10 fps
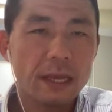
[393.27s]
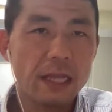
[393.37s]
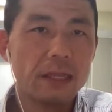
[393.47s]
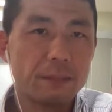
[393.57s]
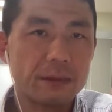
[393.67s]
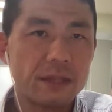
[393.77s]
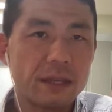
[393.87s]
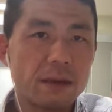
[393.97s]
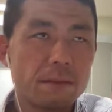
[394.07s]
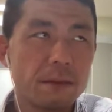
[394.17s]
element
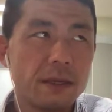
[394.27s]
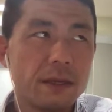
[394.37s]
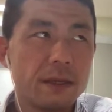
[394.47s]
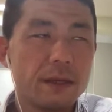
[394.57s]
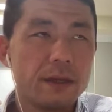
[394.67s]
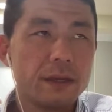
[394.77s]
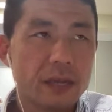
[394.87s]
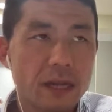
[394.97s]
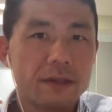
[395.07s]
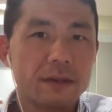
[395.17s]
that can be
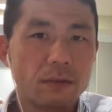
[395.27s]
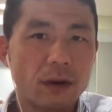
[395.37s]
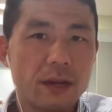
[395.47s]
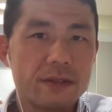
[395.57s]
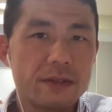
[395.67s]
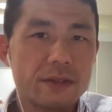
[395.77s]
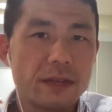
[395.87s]
categorized